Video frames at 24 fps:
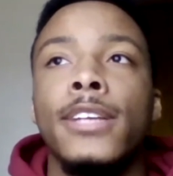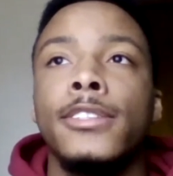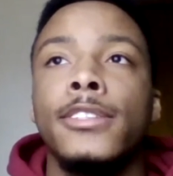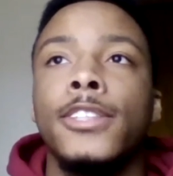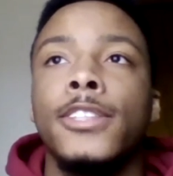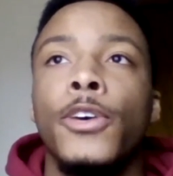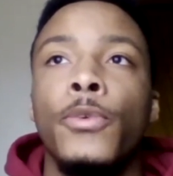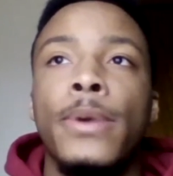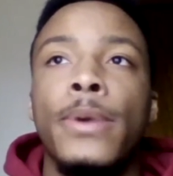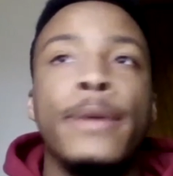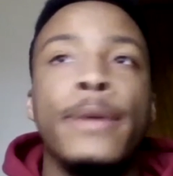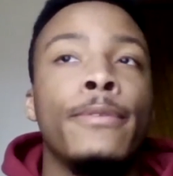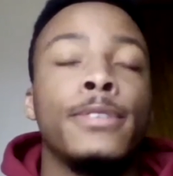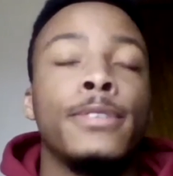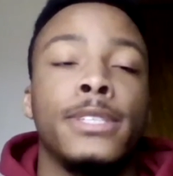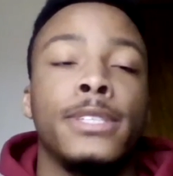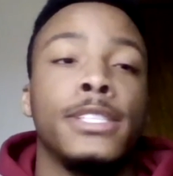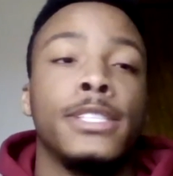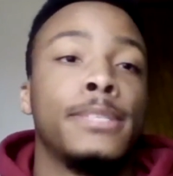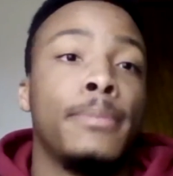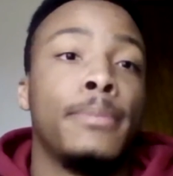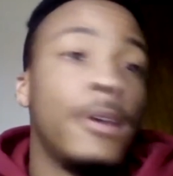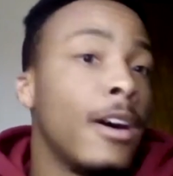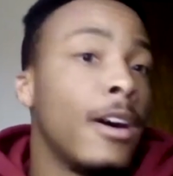So it was
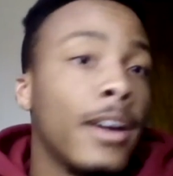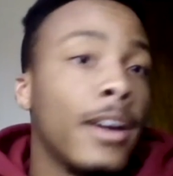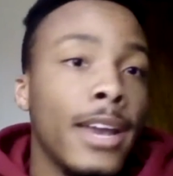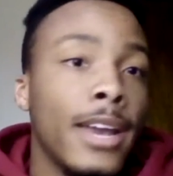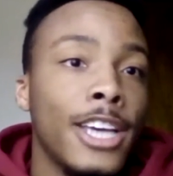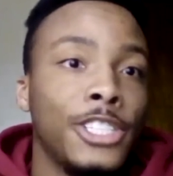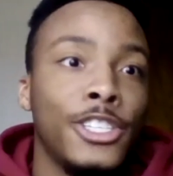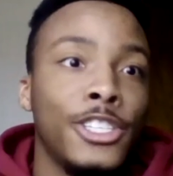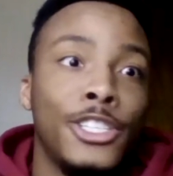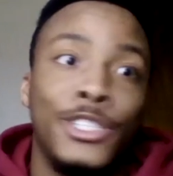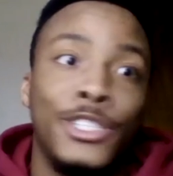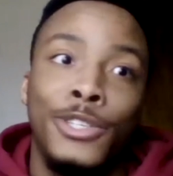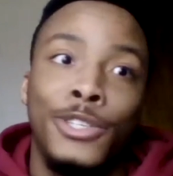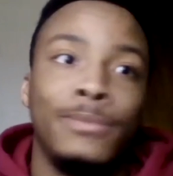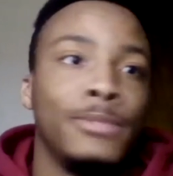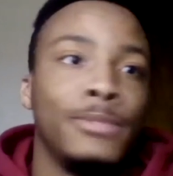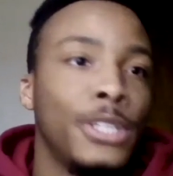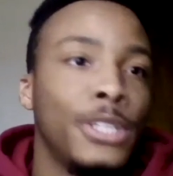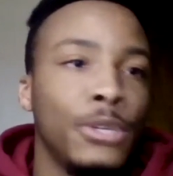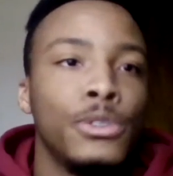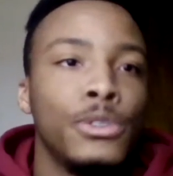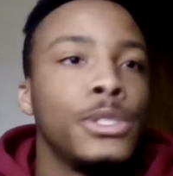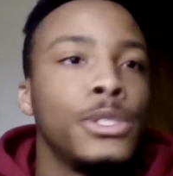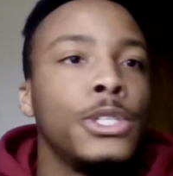a small class, just
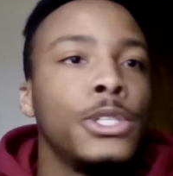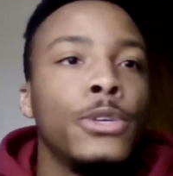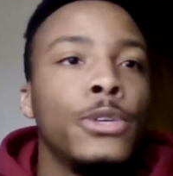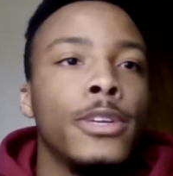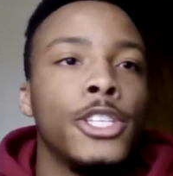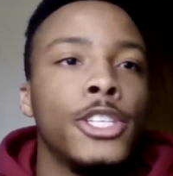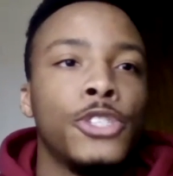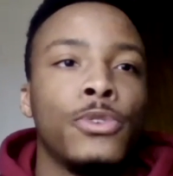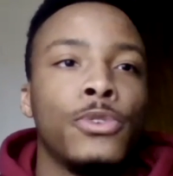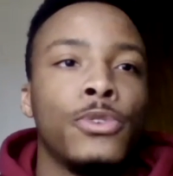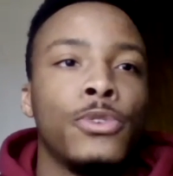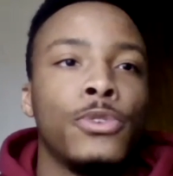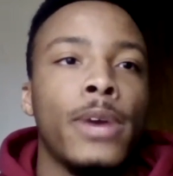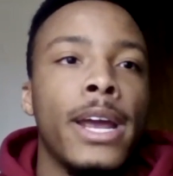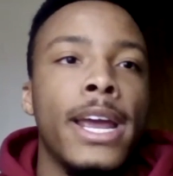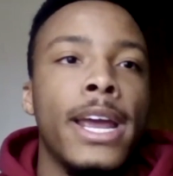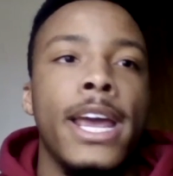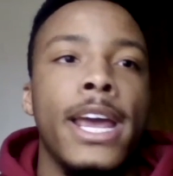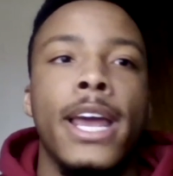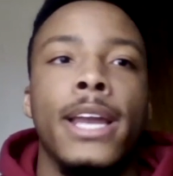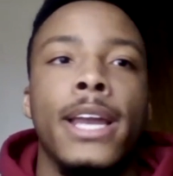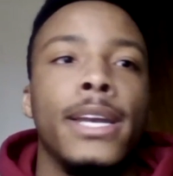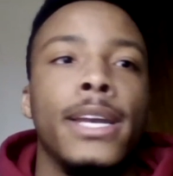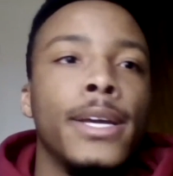2 students, right?
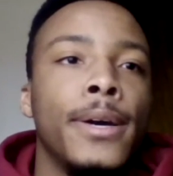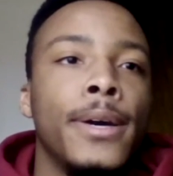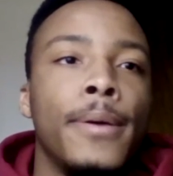And